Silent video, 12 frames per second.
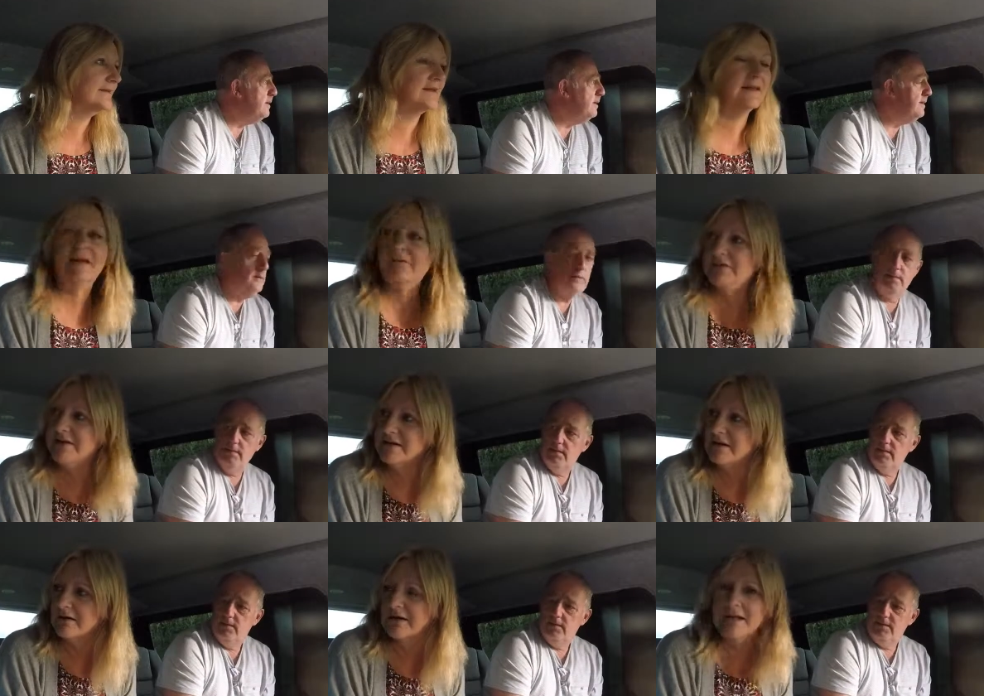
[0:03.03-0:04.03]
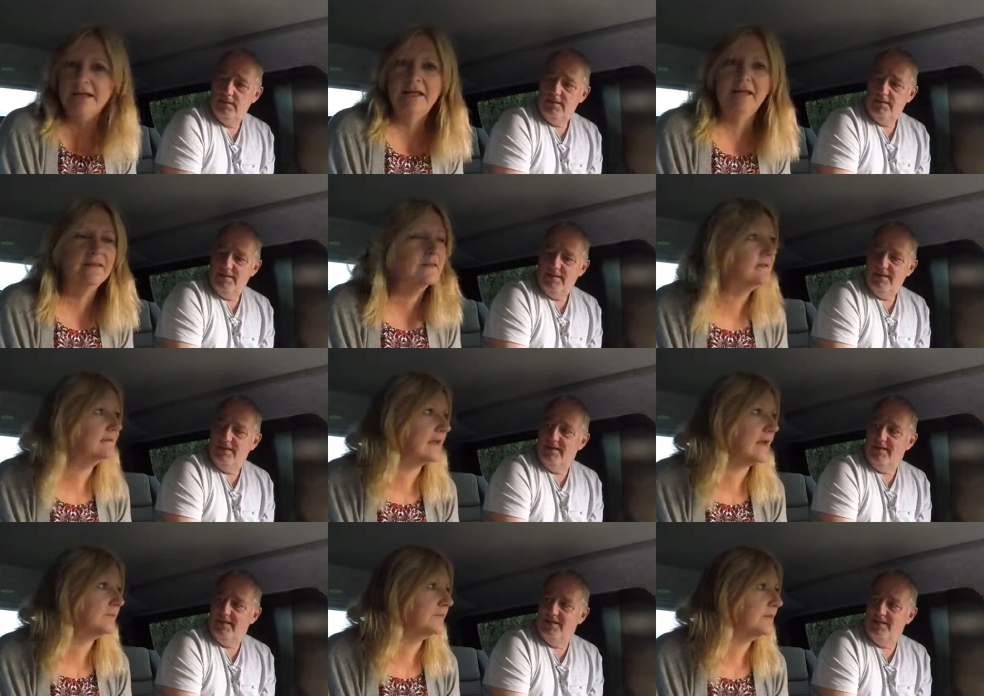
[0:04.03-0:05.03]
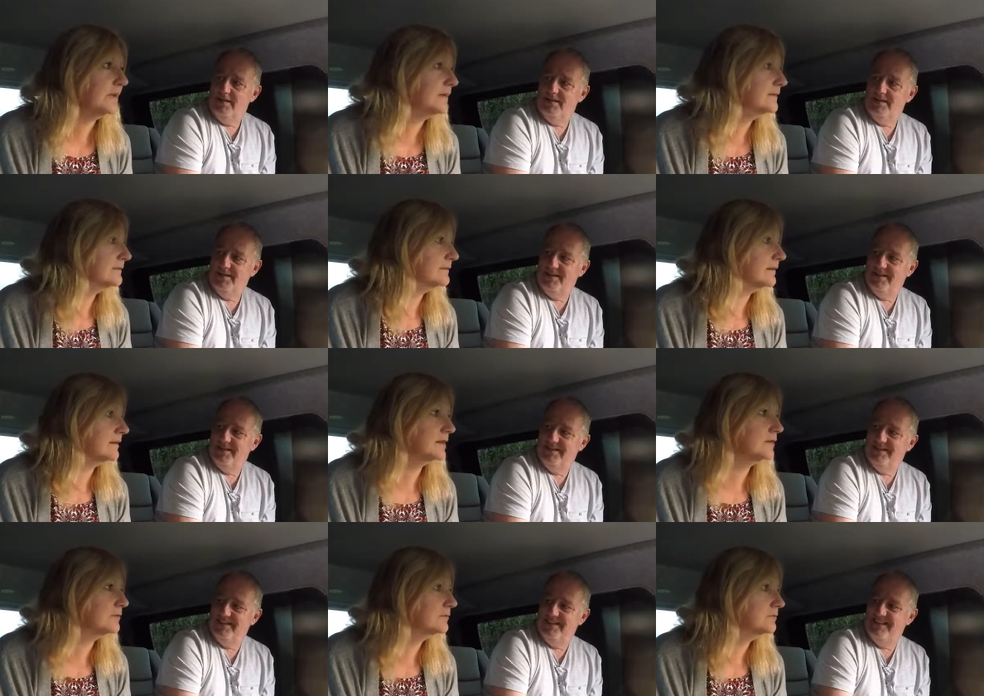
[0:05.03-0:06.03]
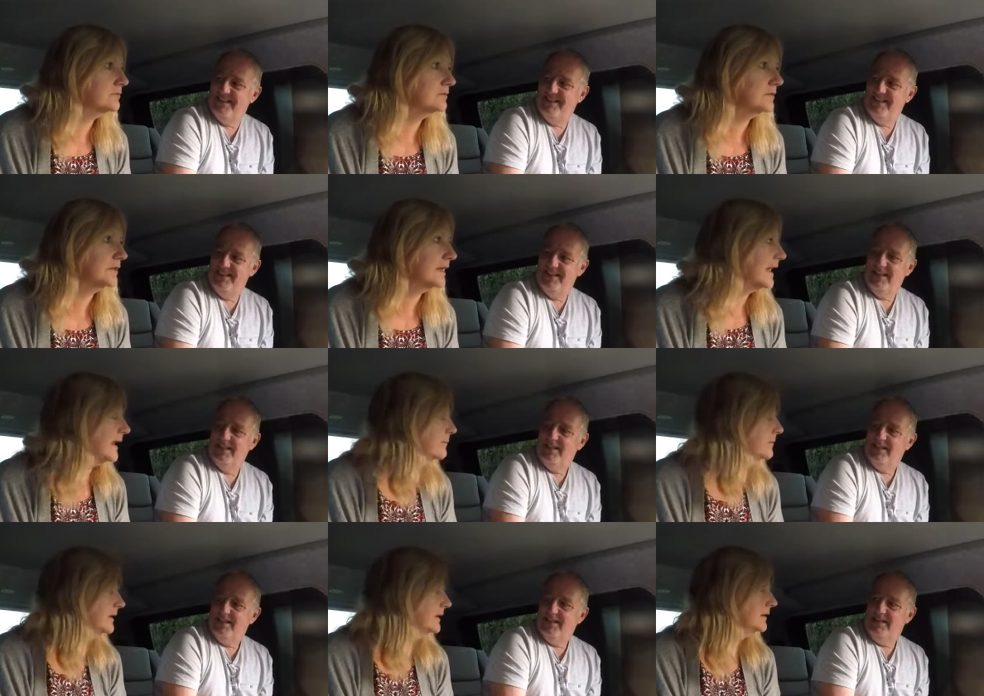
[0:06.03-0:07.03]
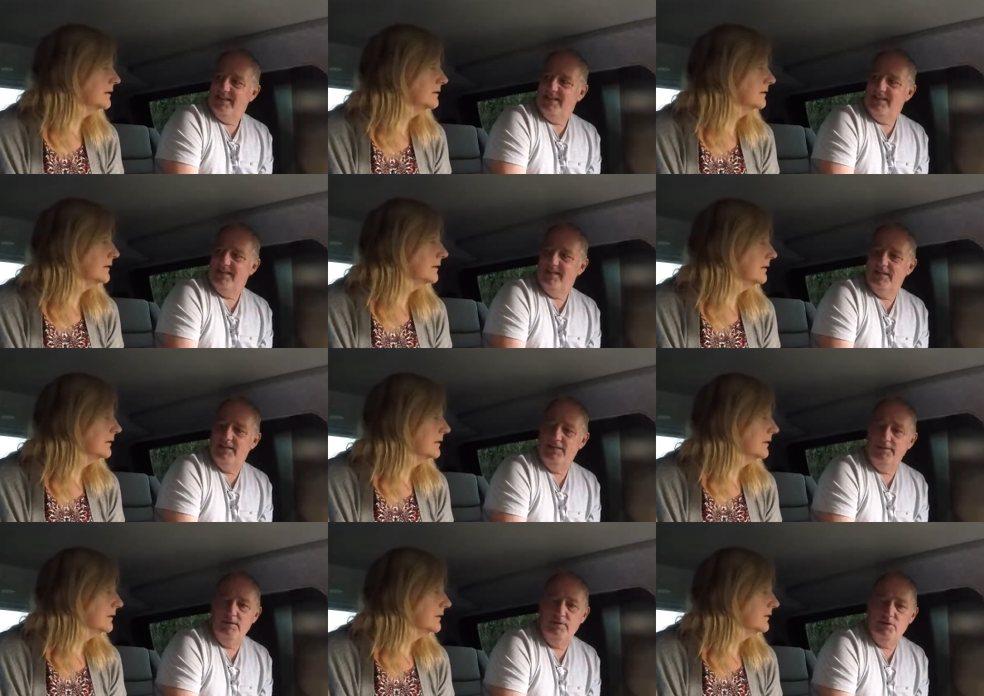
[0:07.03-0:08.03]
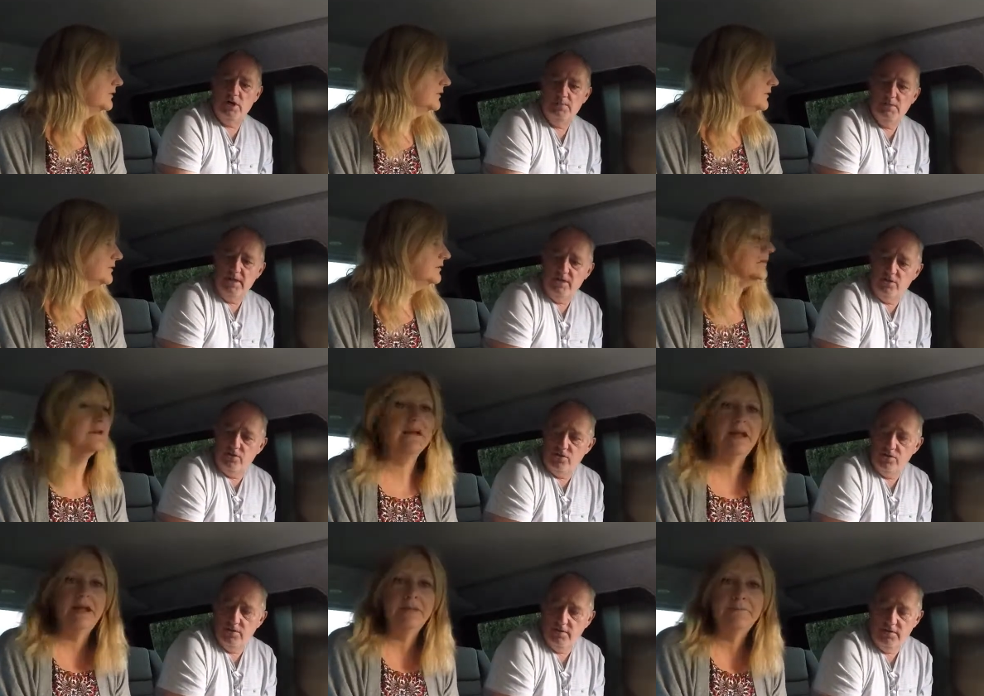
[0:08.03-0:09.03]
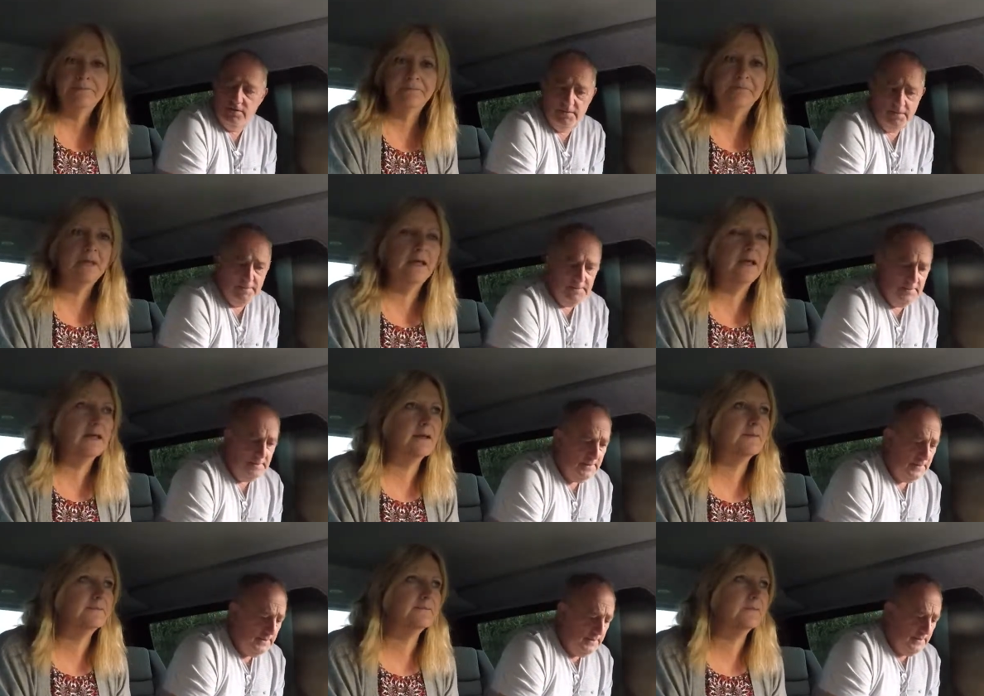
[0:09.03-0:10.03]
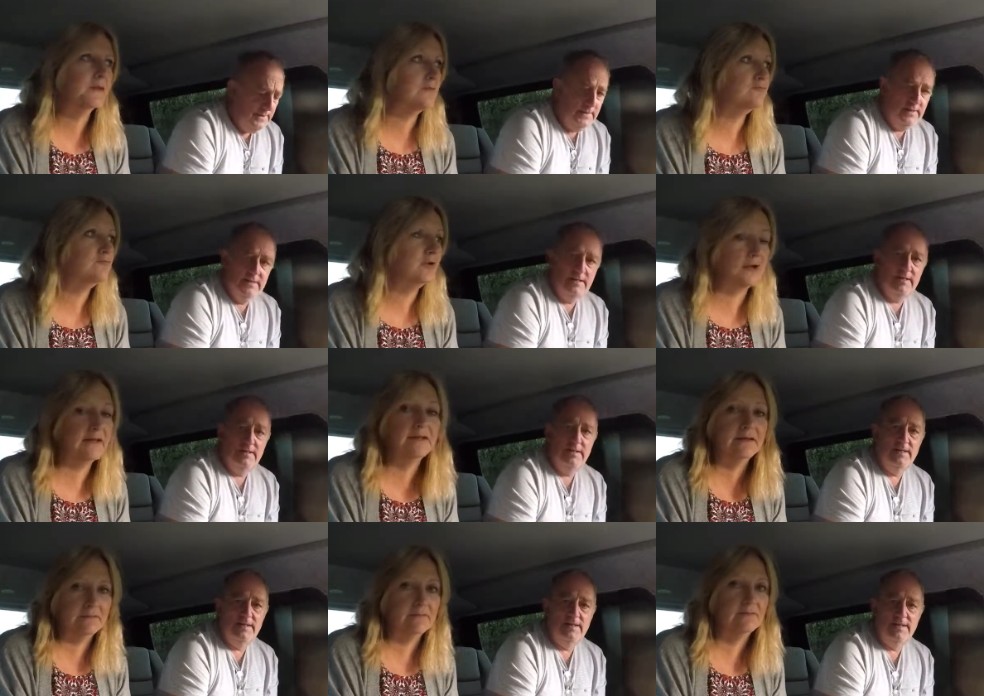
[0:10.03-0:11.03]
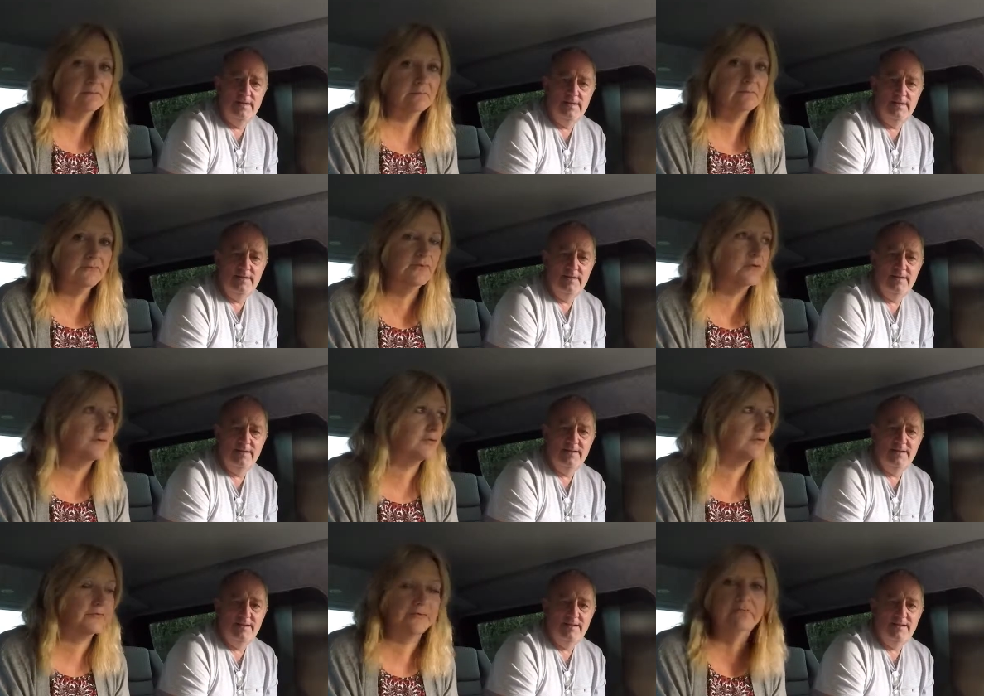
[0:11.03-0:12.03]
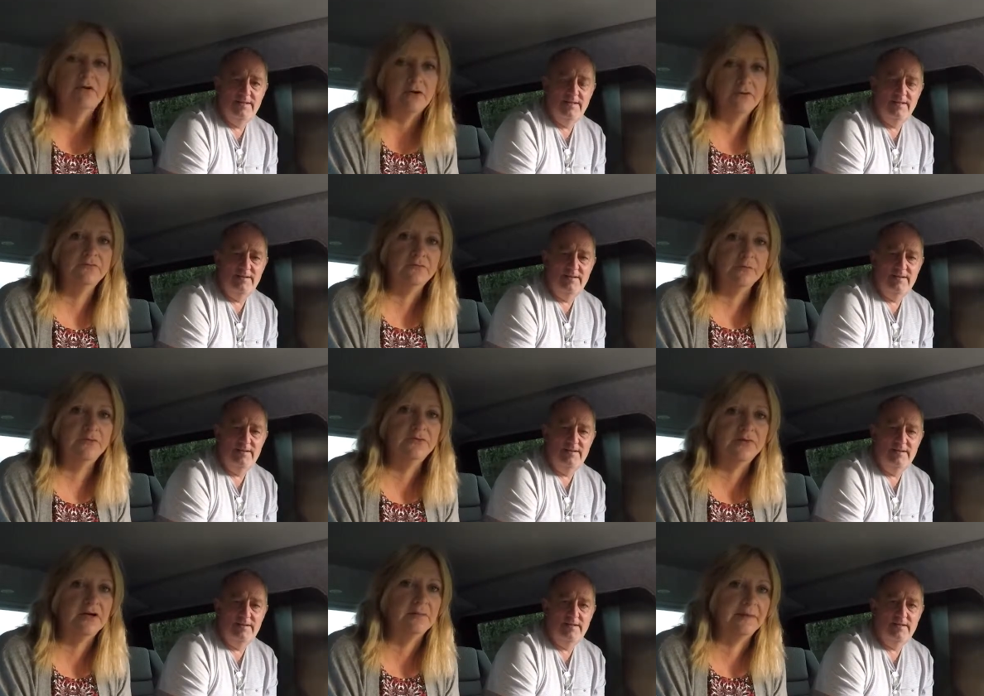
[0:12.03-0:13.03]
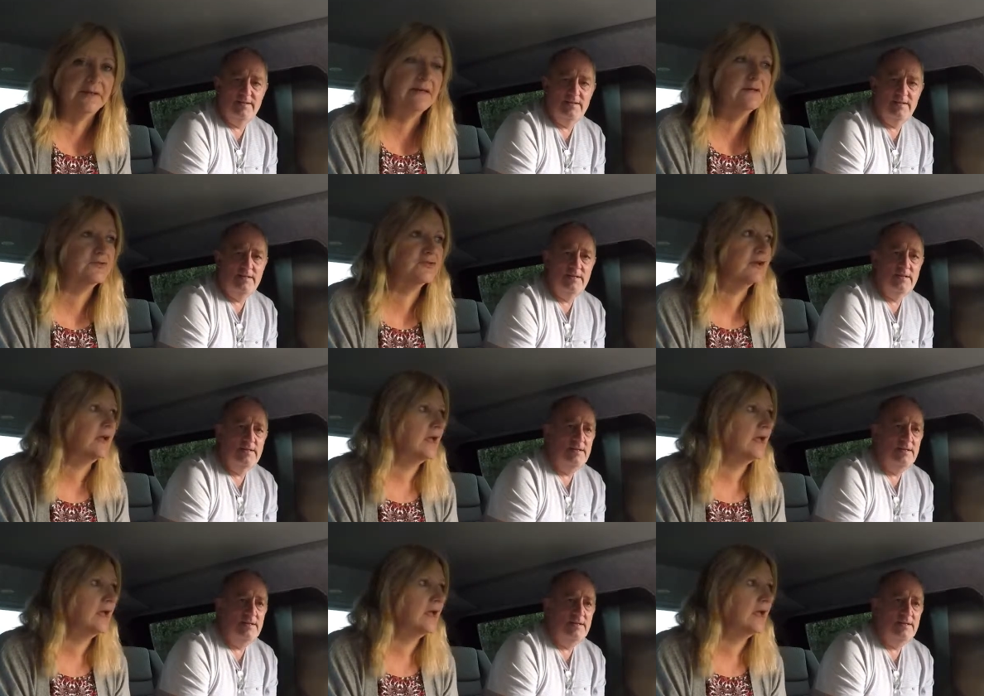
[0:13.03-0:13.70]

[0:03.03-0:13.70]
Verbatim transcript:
Speaker 1: a lovely night in this camping site called Camping
Speaker 2: Utah Beach.
Speaker 1: Yeah, right sort of across the road from Utah Beach.